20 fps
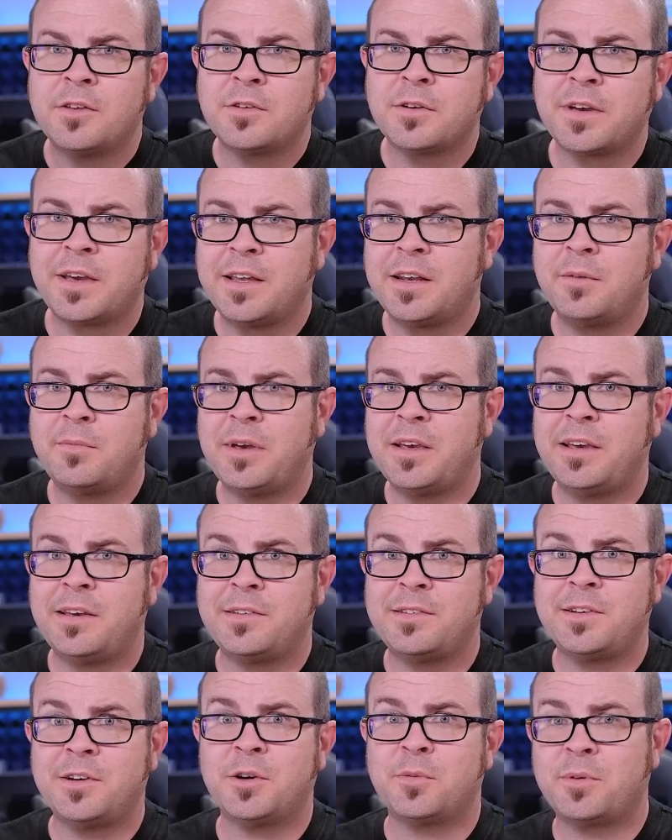So again, I'm
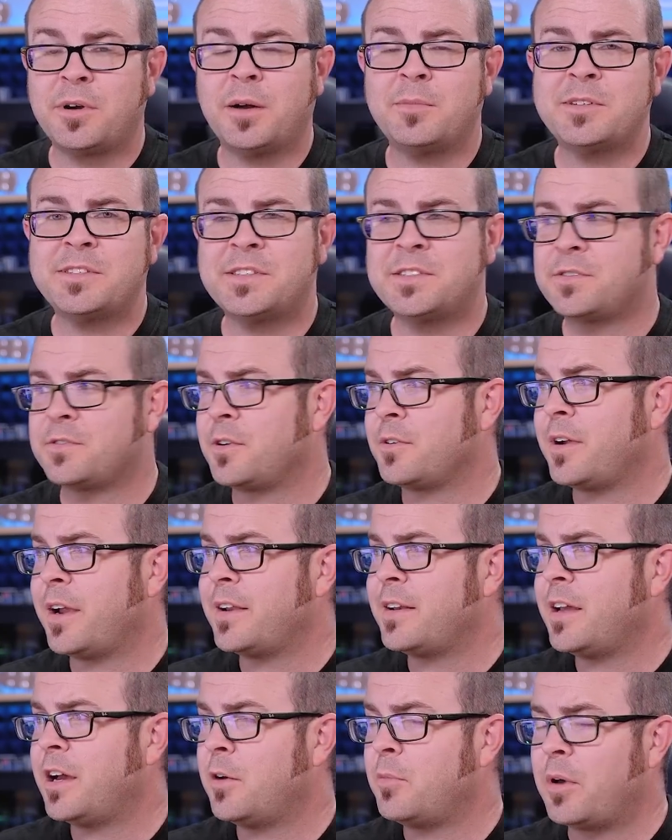making zero promises for
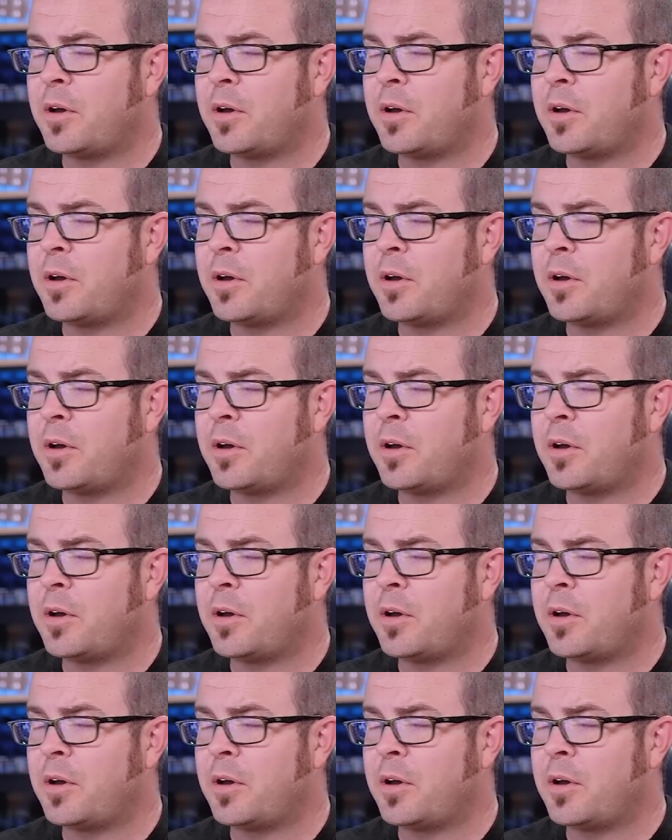right now,